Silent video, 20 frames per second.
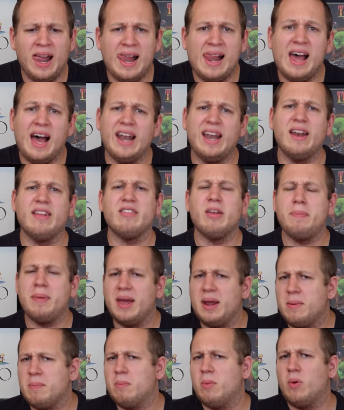And I also played
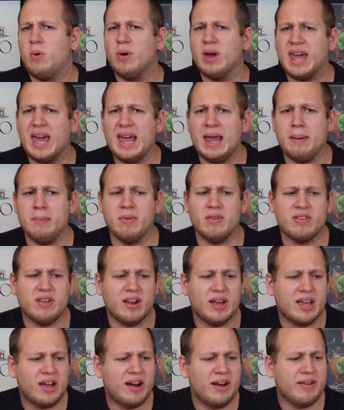more games, and I
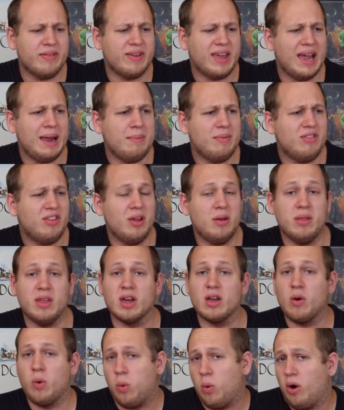kind of came to the
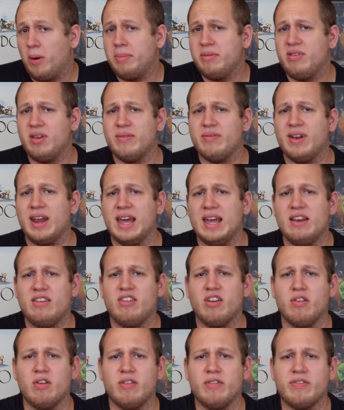cooperative
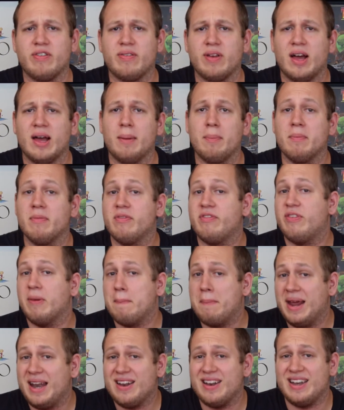nature of
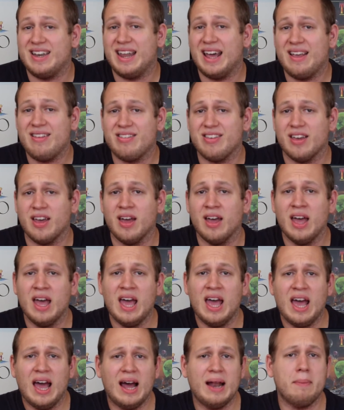Forbidden Desert
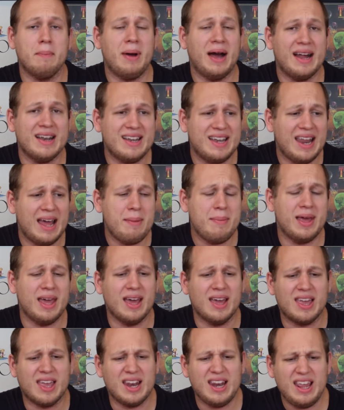and
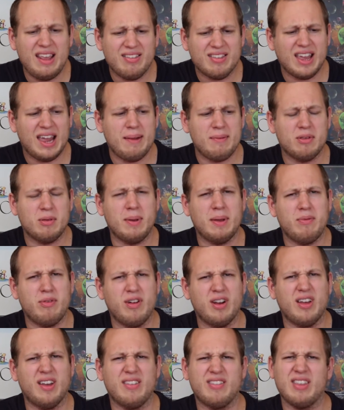Pandemic, and these games made me
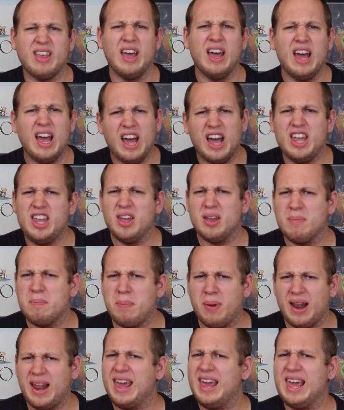realise you can
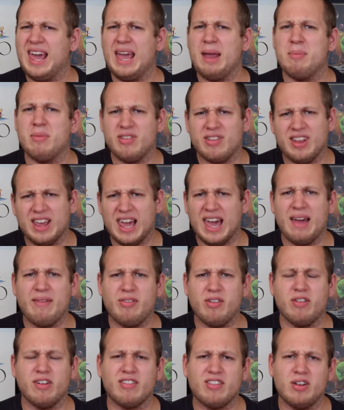play games
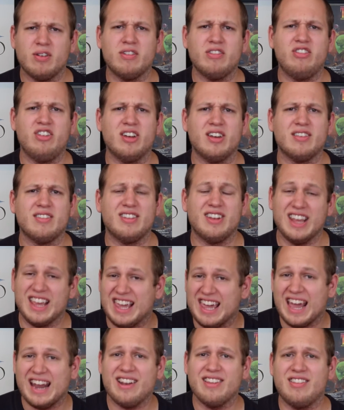together, it's not just
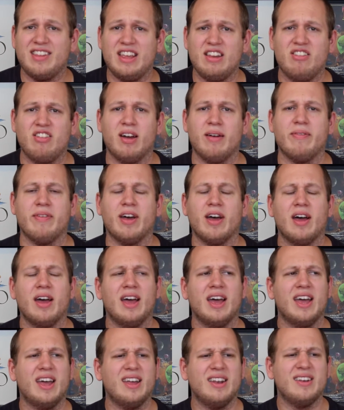against each other.
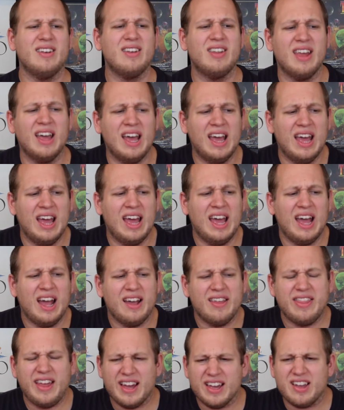And
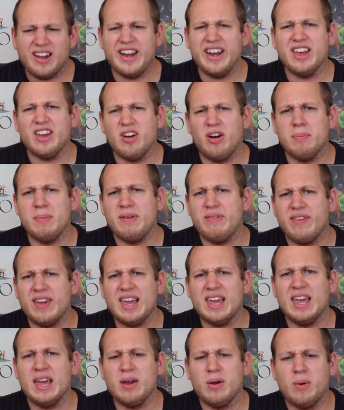that kind of got me
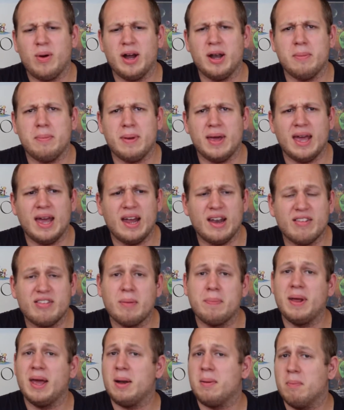thinking quite a bit. And as I
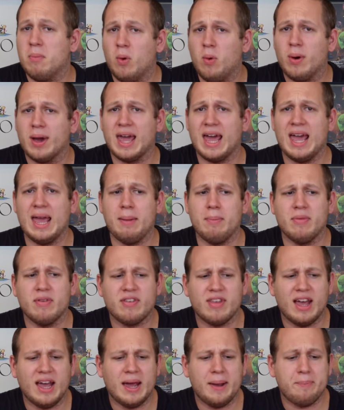played more games,
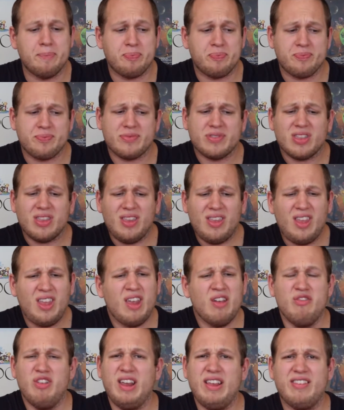
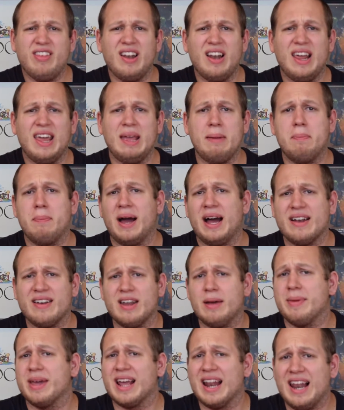recently
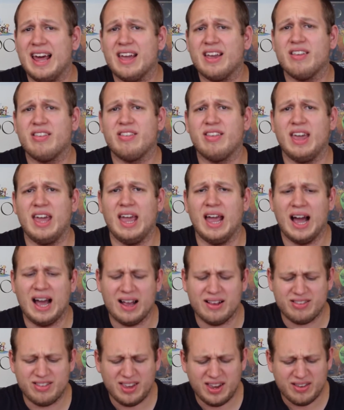Pandemic Legacy
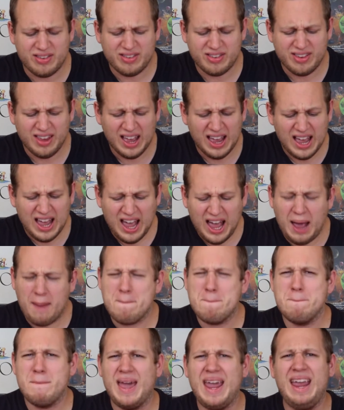has this
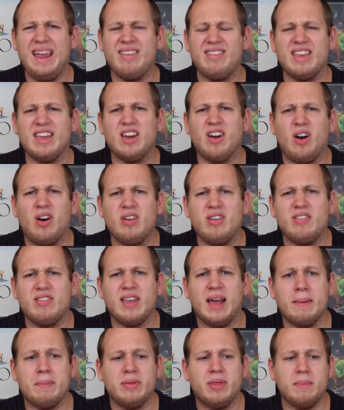amazing
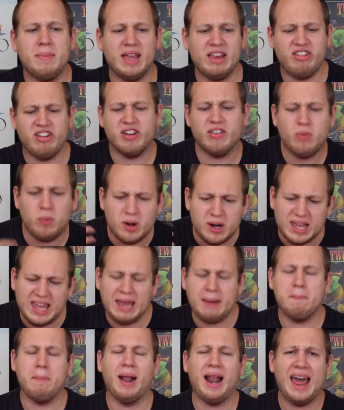concept that makes you just want to
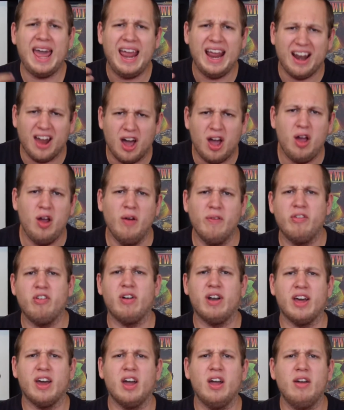keep playing over and
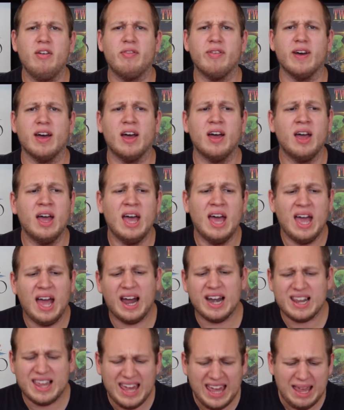over
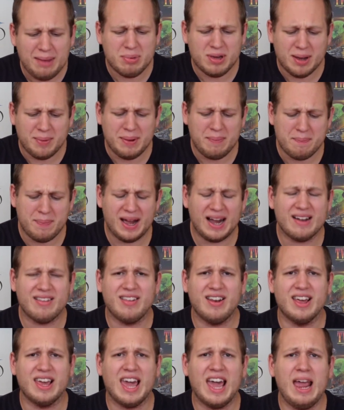and keep coming back to
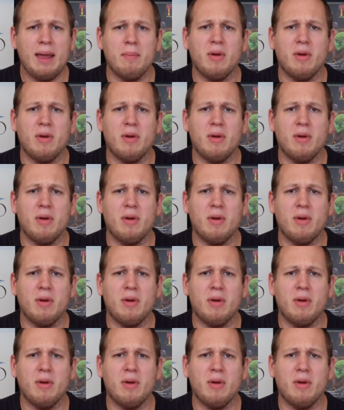that game.